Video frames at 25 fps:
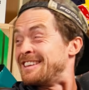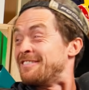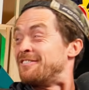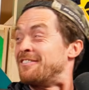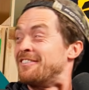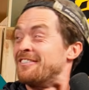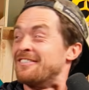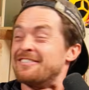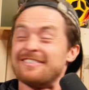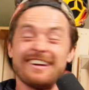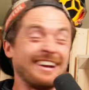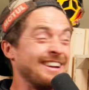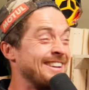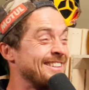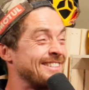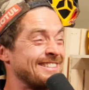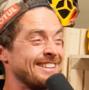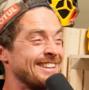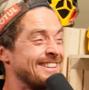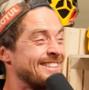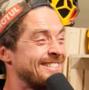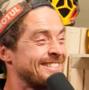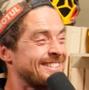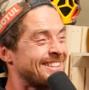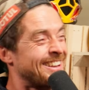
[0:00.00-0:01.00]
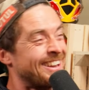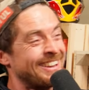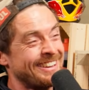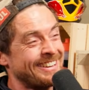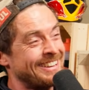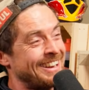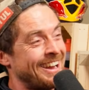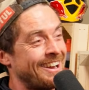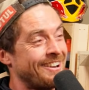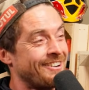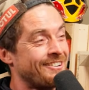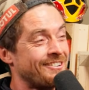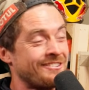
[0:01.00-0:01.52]
different races,
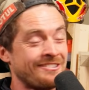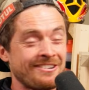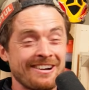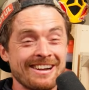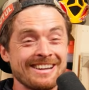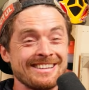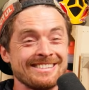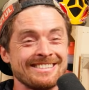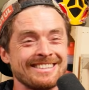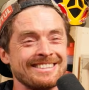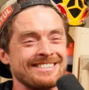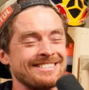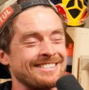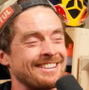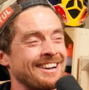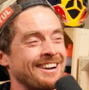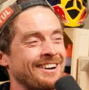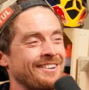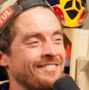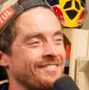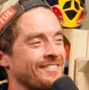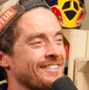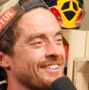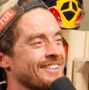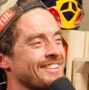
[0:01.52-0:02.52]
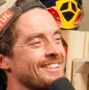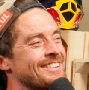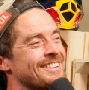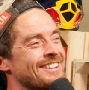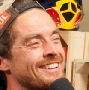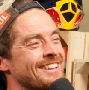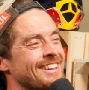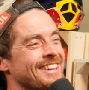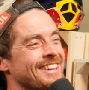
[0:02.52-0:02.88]
going down crazy stuff and